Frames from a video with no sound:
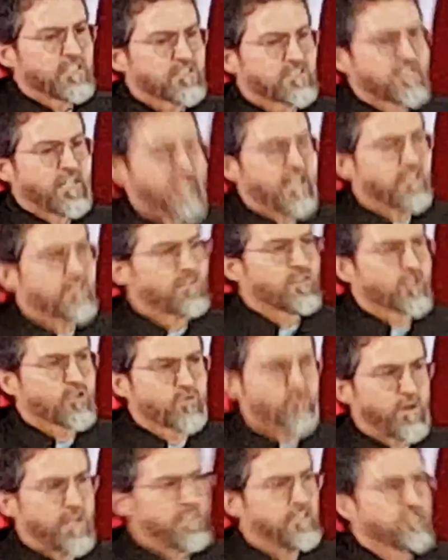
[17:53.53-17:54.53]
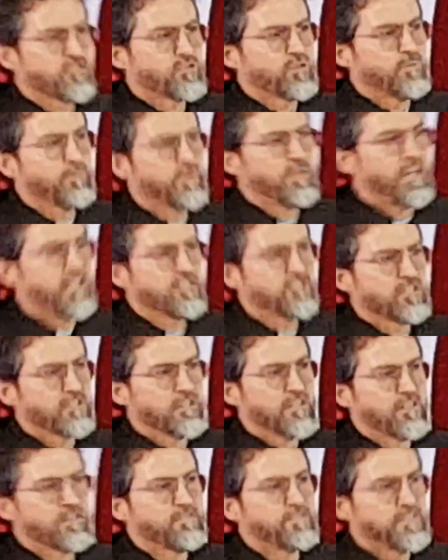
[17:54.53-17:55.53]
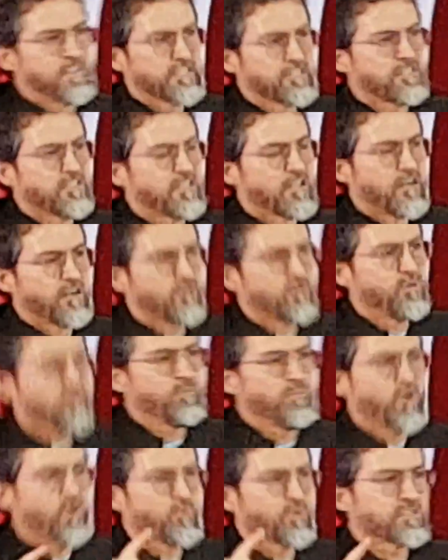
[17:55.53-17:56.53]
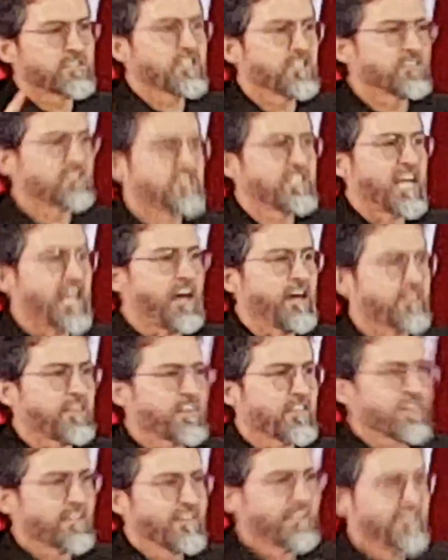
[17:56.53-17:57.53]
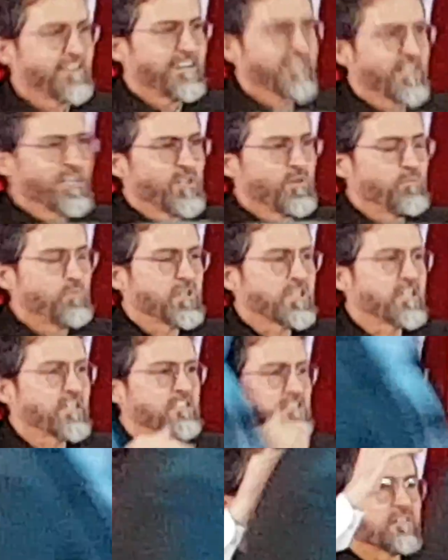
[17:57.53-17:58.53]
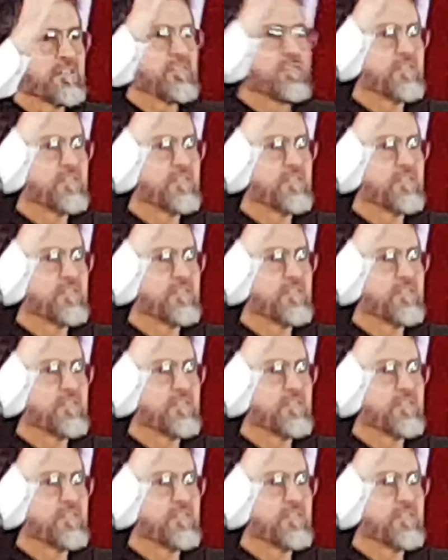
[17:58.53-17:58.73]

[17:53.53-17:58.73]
is that the greatest tribulation that afflicted our ummah was his death. Because